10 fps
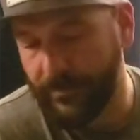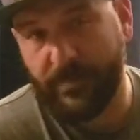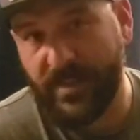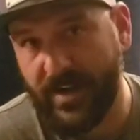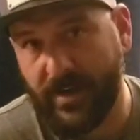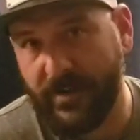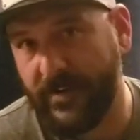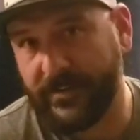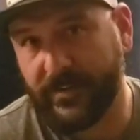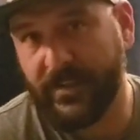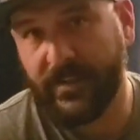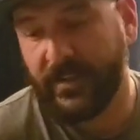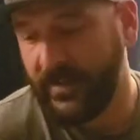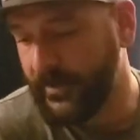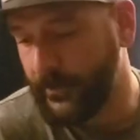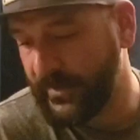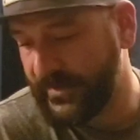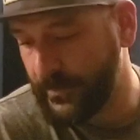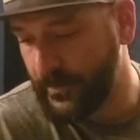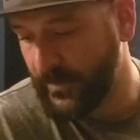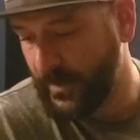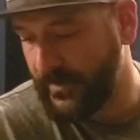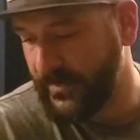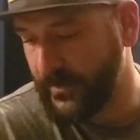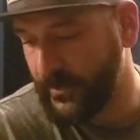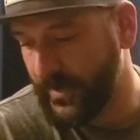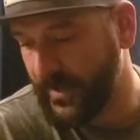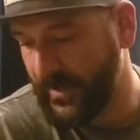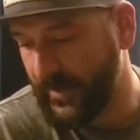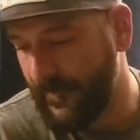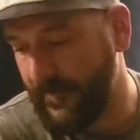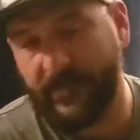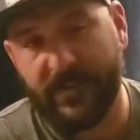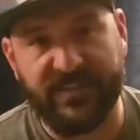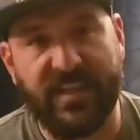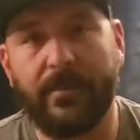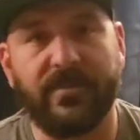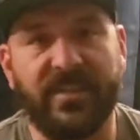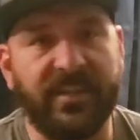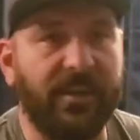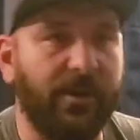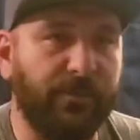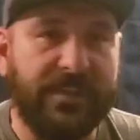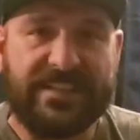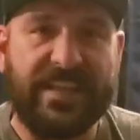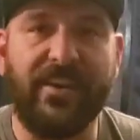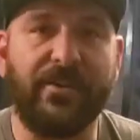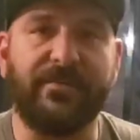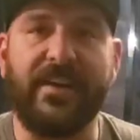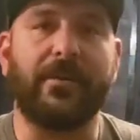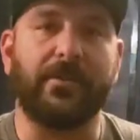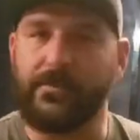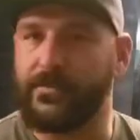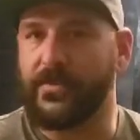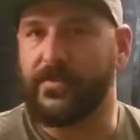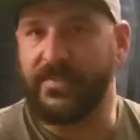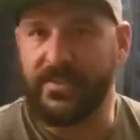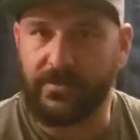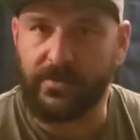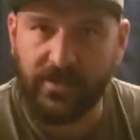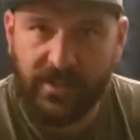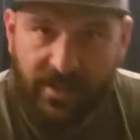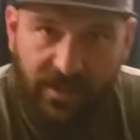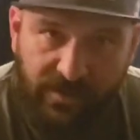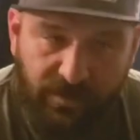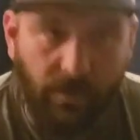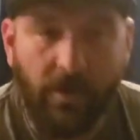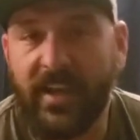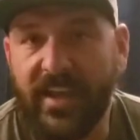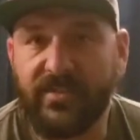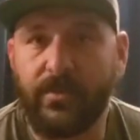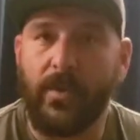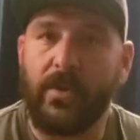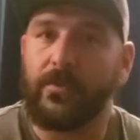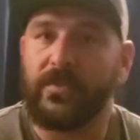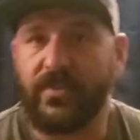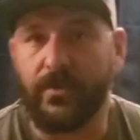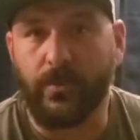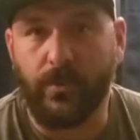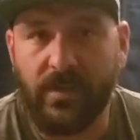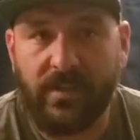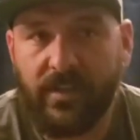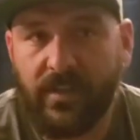From there, you get to move on to establishing a retail value for the vehicle. So in our case, we went over to